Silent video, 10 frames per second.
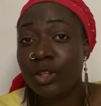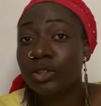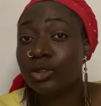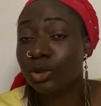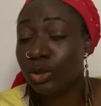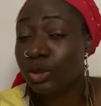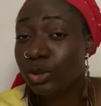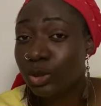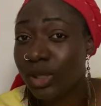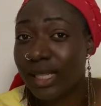so you
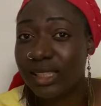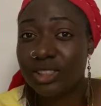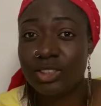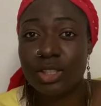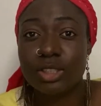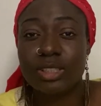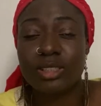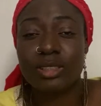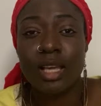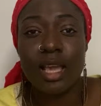know that it's
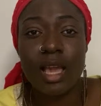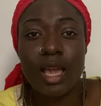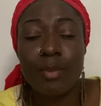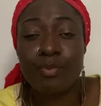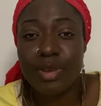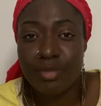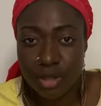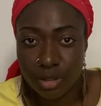just a period